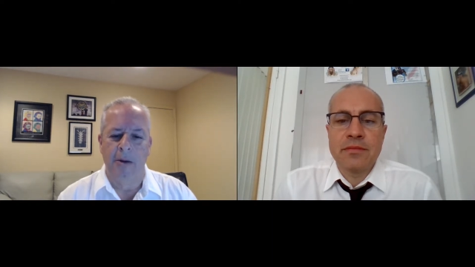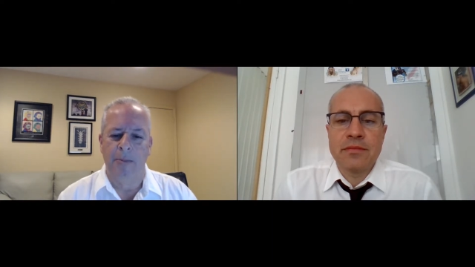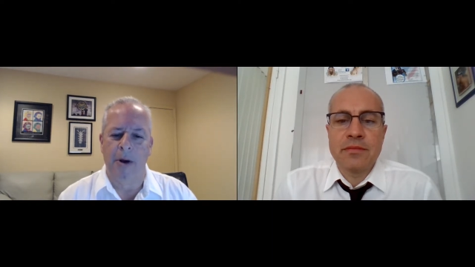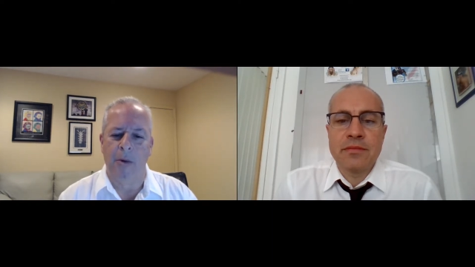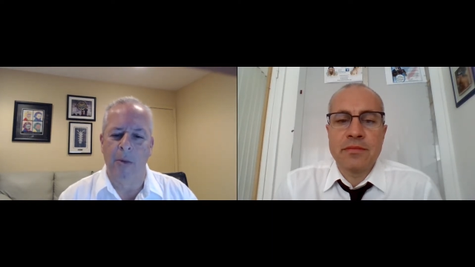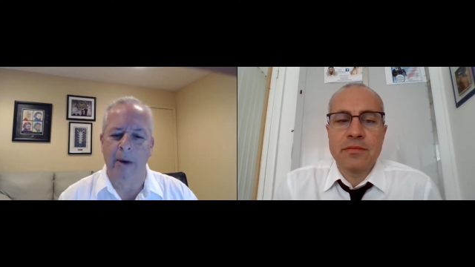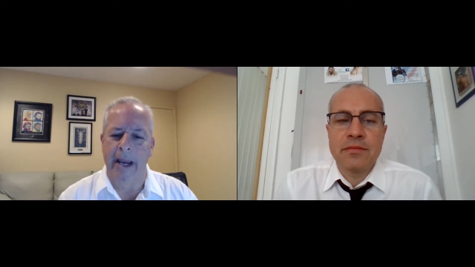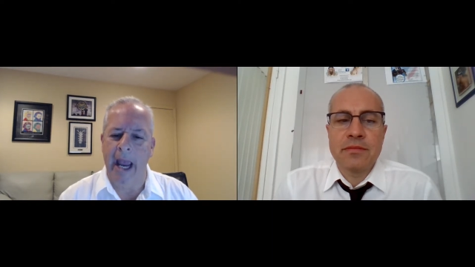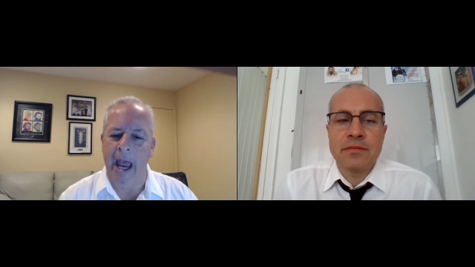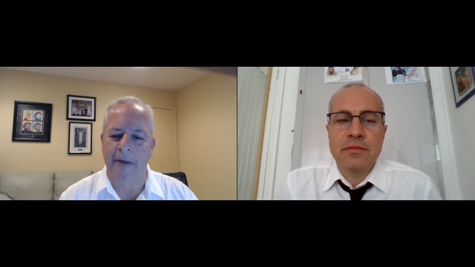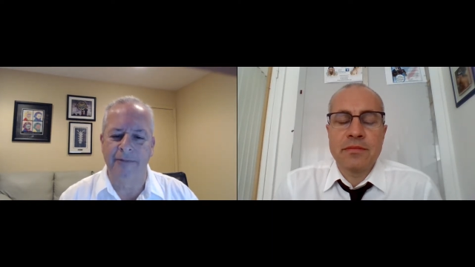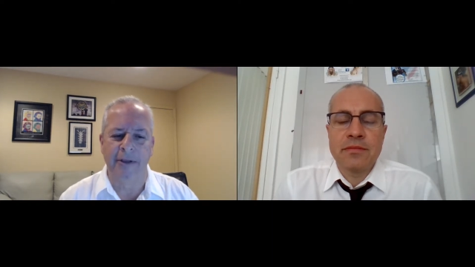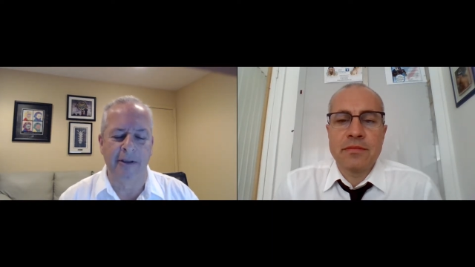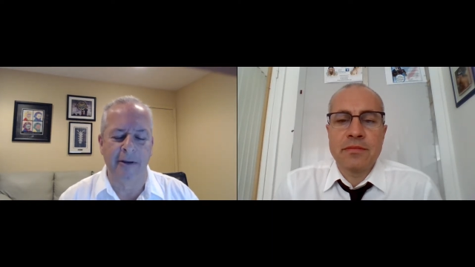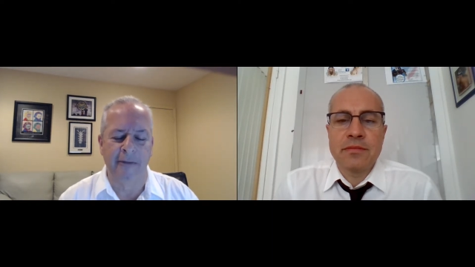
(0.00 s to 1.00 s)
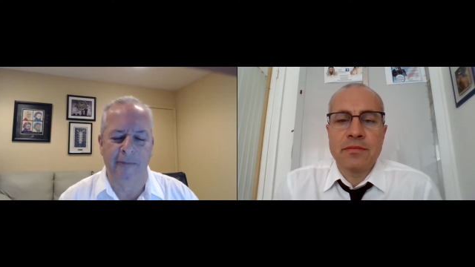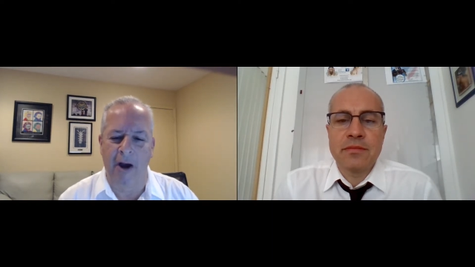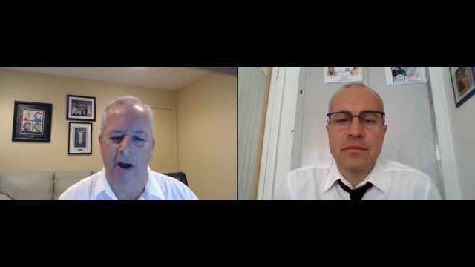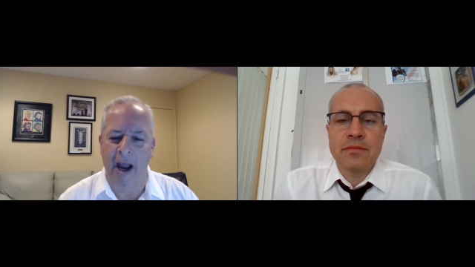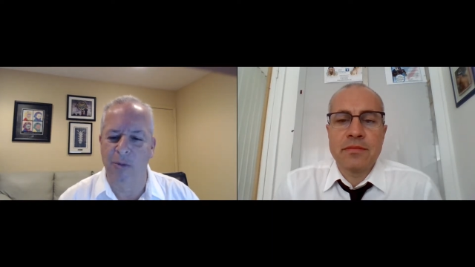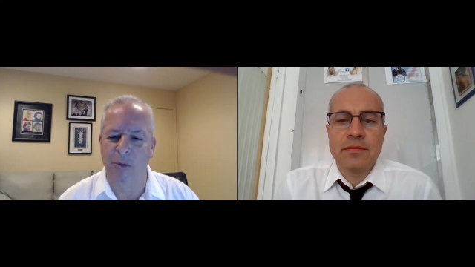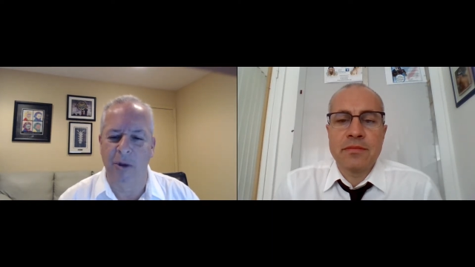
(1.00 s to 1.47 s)
Speaker 1: But we have to
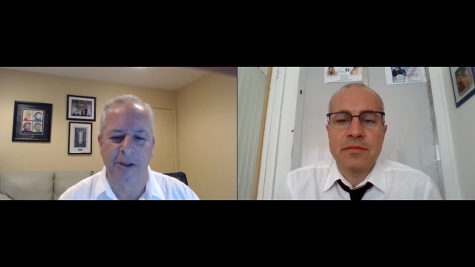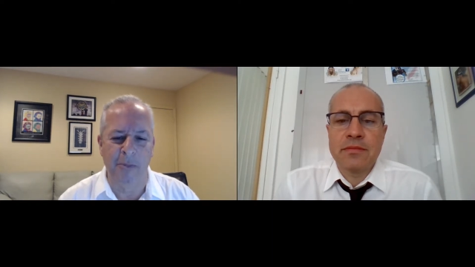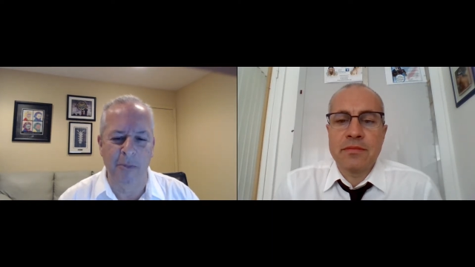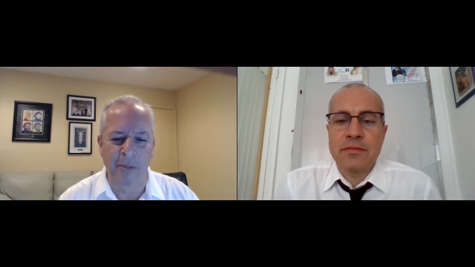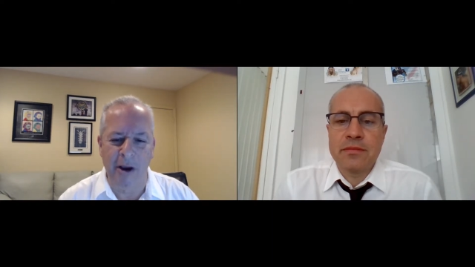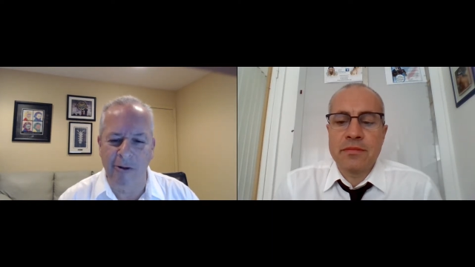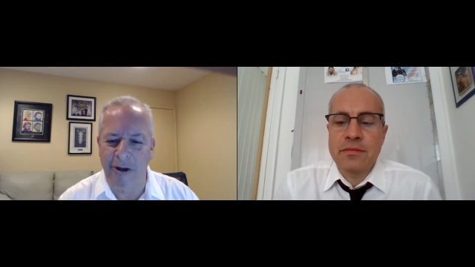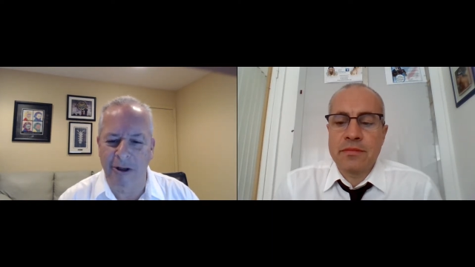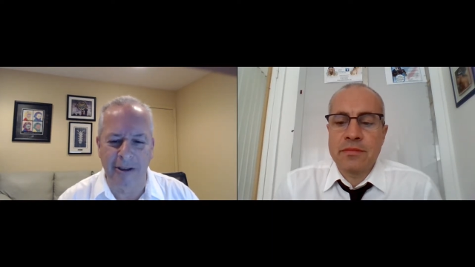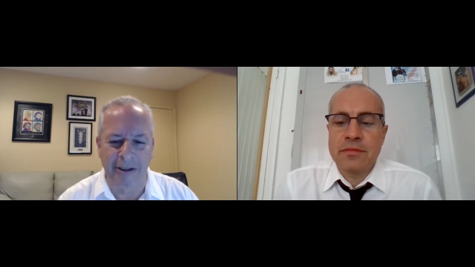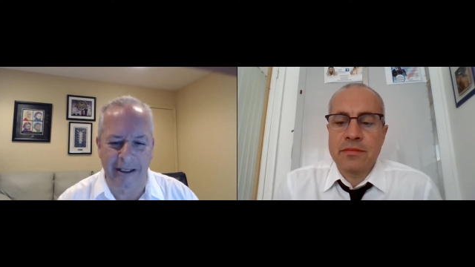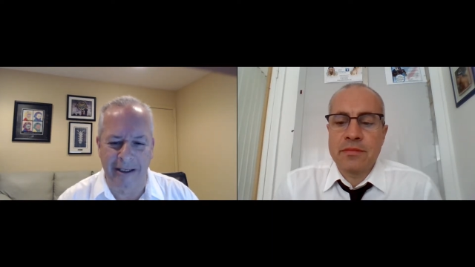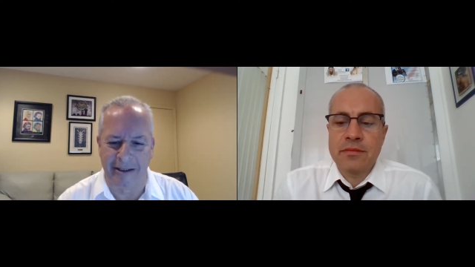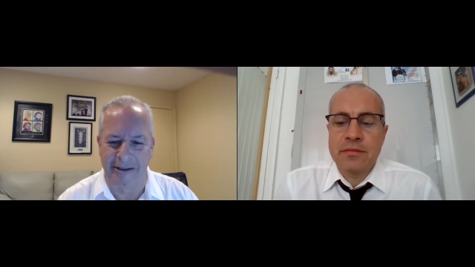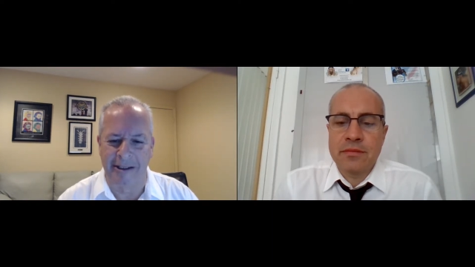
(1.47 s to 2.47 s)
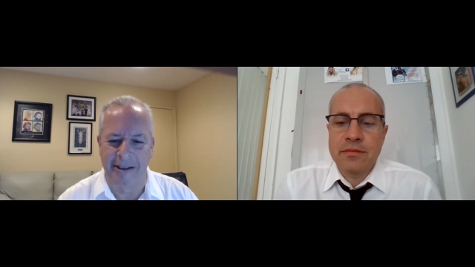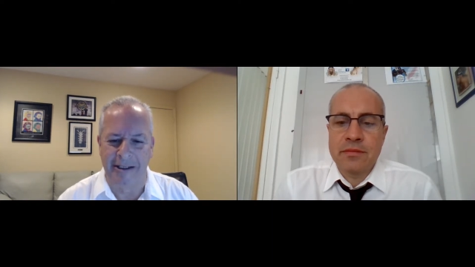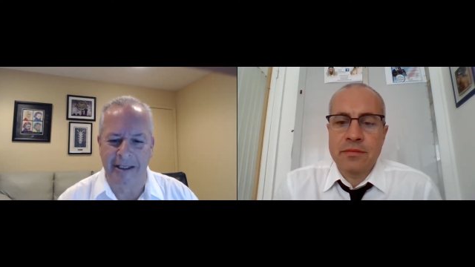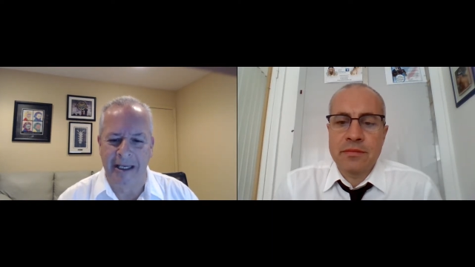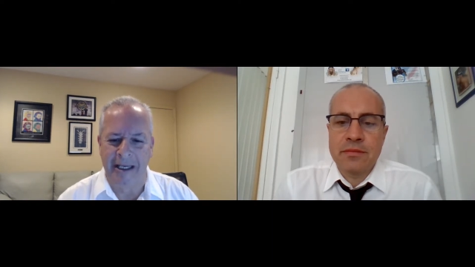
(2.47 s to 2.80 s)
define what the miracle is.